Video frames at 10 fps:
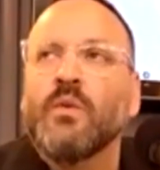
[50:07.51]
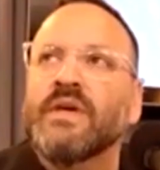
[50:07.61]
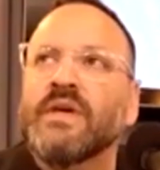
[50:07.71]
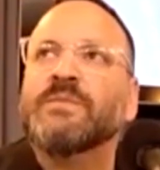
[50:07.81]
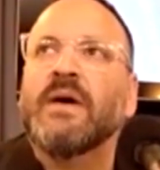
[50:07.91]

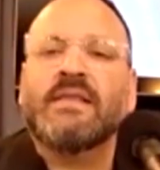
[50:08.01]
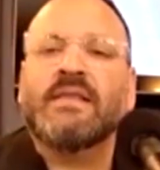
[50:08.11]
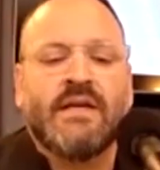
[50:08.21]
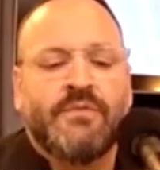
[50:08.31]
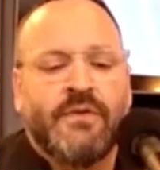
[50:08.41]
We expect
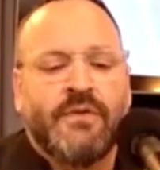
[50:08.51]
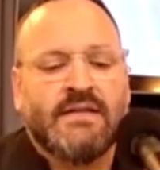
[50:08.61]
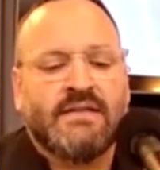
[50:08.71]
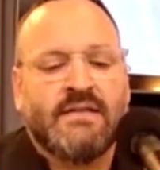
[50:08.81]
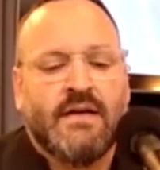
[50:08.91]
the
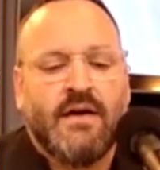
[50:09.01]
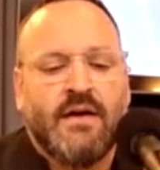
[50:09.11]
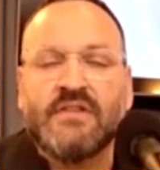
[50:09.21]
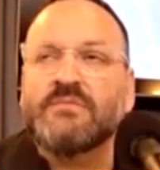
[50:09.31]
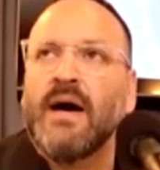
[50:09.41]
influx of
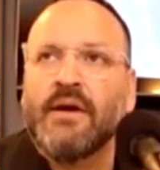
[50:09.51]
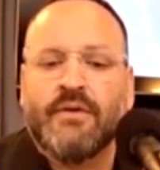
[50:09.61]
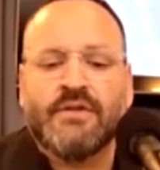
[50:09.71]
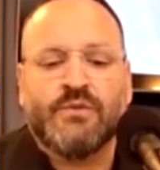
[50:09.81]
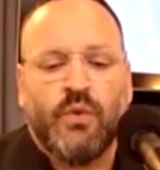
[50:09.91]
these
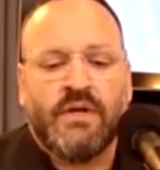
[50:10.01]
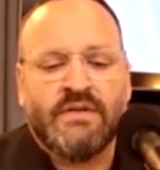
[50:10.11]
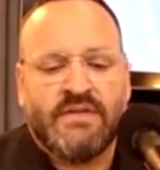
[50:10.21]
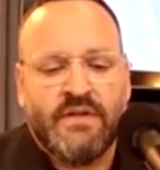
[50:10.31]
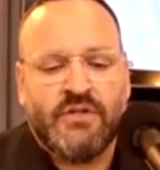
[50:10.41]
migrants will
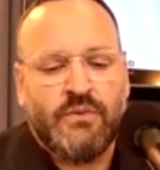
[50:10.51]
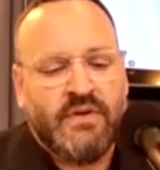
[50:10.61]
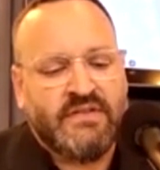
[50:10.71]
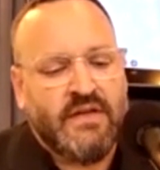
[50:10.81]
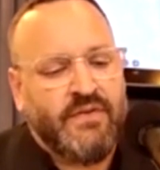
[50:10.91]
continue
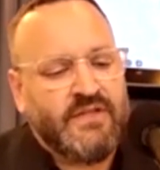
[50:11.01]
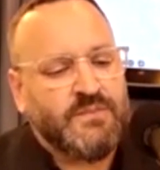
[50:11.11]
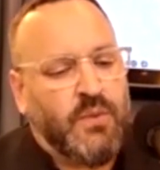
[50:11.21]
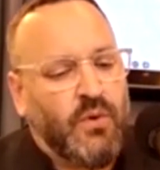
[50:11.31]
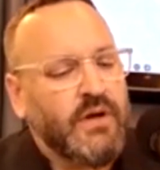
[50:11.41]
as they face
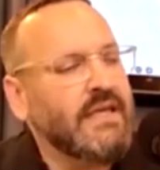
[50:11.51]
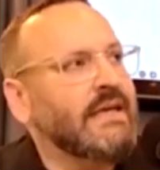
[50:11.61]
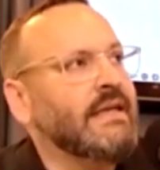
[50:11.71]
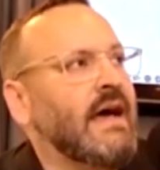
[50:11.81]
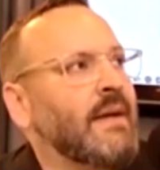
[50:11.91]
poor
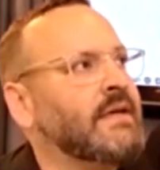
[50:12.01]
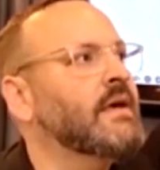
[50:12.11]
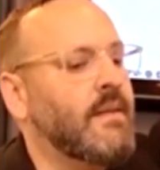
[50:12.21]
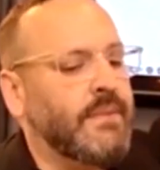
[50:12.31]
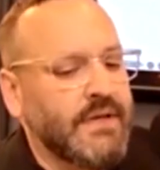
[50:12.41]

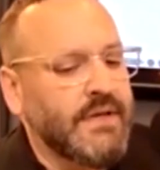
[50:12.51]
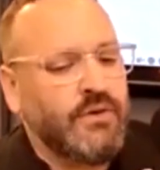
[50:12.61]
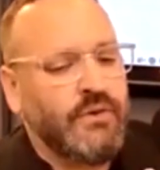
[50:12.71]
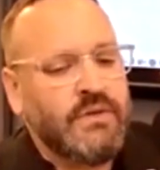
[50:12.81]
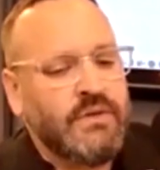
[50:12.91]
economic,
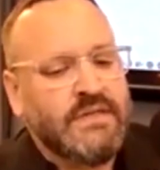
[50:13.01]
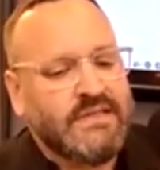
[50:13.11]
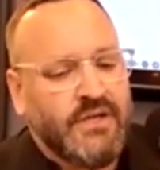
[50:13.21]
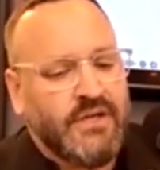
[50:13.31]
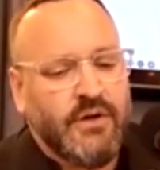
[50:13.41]
political,
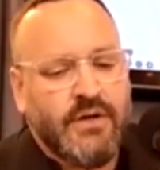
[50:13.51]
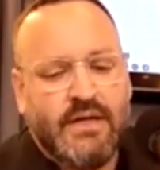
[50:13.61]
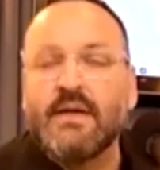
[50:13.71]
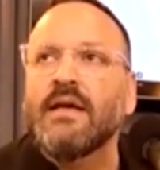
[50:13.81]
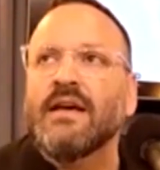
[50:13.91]

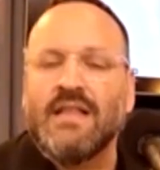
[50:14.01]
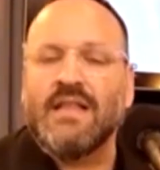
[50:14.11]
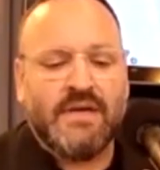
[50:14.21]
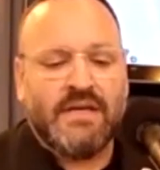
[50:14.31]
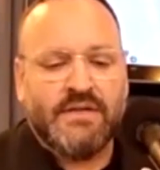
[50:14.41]
security, and
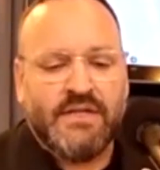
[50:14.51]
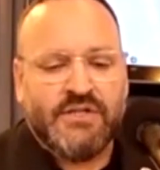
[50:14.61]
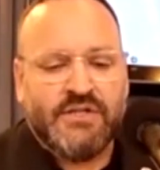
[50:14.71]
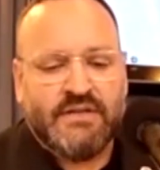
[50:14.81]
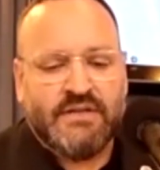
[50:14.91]
climate
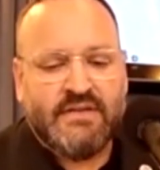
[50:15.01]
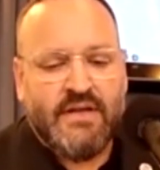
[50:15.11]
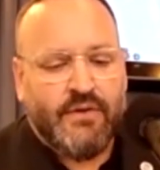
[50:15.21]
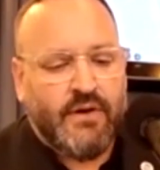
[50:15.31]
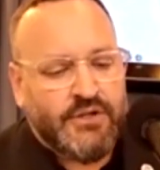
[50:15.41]
conditions
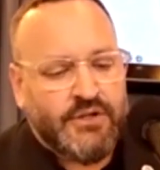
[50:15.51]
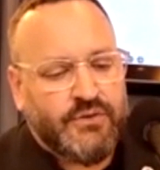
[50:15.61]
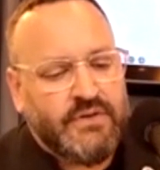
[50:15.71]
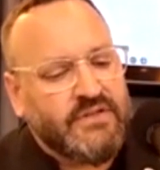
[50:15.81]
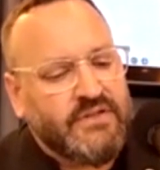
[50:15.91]
in their
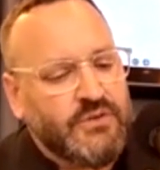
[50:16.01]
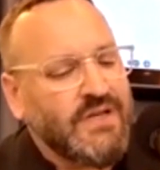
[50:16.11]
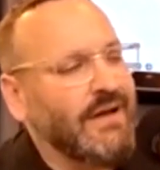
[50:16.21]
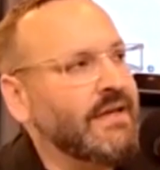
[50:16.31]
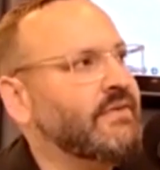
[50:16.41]
countries and use
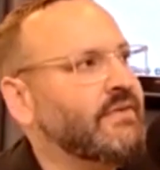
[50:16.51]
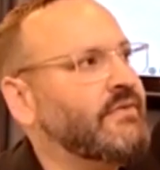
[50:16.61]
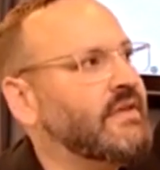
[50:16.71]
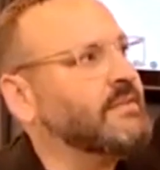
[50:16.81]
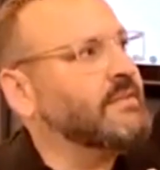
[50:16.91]
uneven
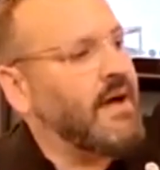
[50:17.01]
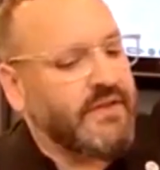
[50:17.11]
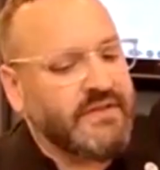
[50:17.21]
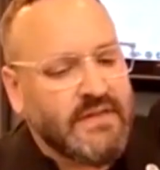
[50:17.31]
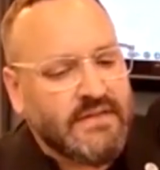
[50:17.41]
visa
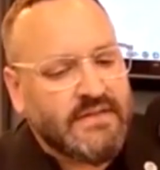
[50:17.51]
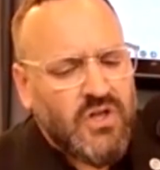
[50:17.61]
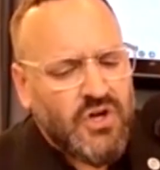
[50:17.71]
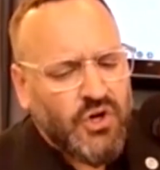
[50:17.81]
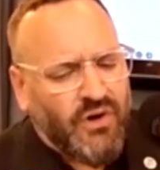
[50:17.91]
policies
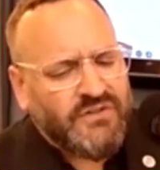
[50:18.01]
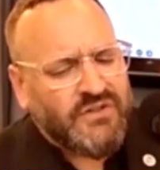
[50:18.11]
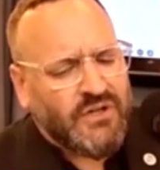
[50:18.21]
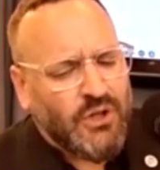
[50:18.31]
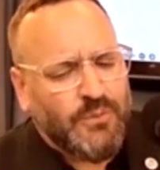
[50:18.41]
across
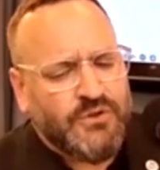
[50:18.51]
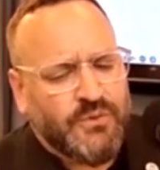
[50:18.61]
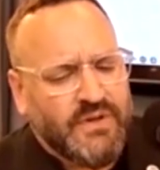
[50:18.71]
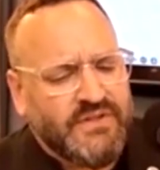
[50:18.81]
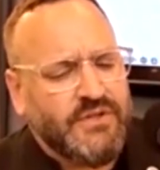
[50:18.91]
the globe to
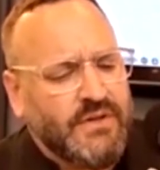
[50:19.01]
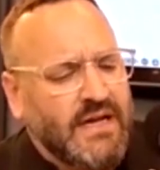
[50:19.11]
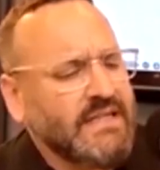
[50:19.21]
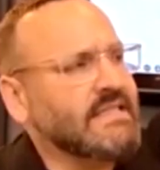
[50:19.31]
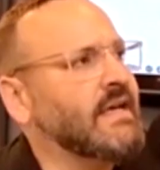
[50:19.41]
reach the
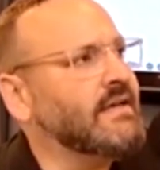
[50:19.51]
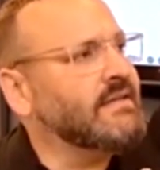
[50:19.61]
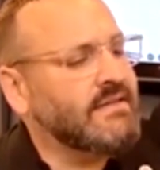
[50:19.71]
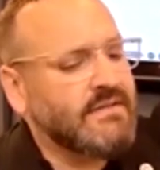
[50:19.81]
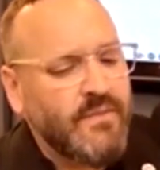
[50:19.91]
United
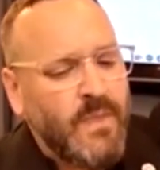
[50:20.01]
States.